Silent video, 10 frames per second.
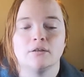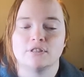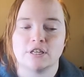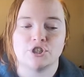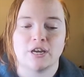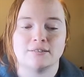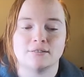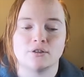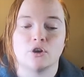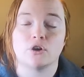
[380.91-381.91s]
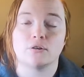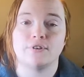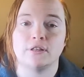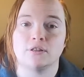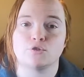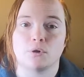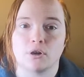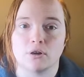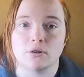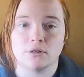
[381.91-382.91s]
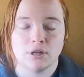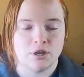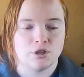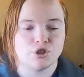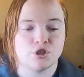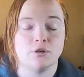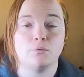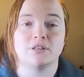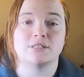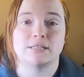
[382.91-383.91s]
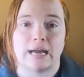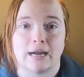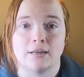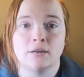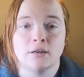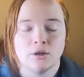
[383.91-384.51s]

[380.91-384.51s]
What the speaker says: such as her feelings were hurt, she was sad,